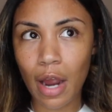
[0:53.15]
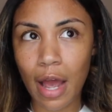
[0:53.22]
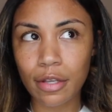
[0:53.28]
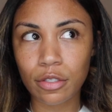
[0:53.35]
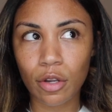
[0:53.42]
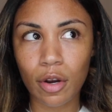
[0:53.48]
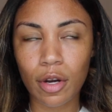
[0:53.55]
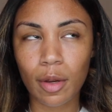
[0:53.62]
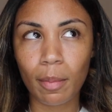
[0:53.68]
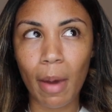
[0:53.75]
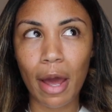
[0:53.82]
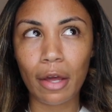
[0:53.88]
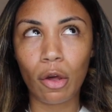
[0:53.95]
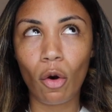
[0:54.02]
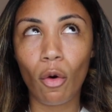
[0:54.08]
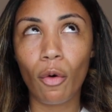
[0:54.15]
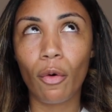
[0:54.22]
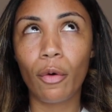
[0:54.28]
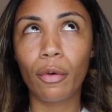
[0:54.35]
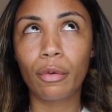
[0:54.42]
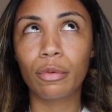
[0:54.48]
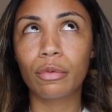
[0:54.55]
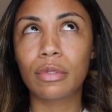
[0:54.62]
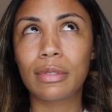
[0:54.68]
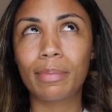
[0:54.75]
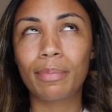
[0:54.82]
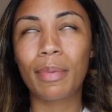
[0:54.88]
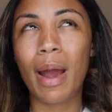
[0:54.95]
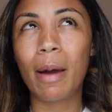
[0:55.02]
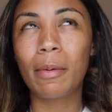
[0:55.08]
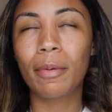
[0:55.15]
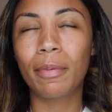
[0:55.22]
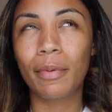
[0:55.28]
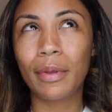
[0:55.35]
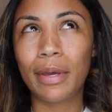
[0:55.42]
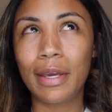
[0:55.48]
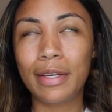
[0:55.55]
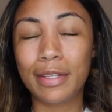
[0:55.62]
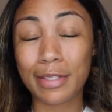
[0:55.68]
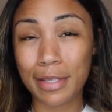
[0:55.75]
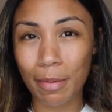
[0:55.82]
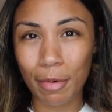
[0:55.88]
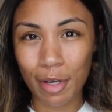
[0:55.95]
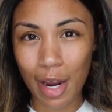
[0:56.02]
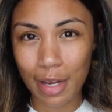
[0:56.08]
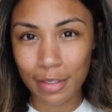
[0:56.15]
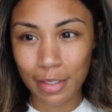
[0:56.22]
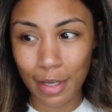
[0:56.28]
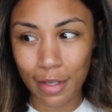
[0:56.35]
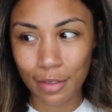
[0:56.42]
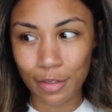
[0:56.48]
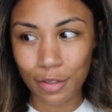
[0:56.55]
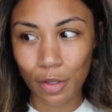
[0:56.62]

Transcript: I started my goals probably December nineteenth.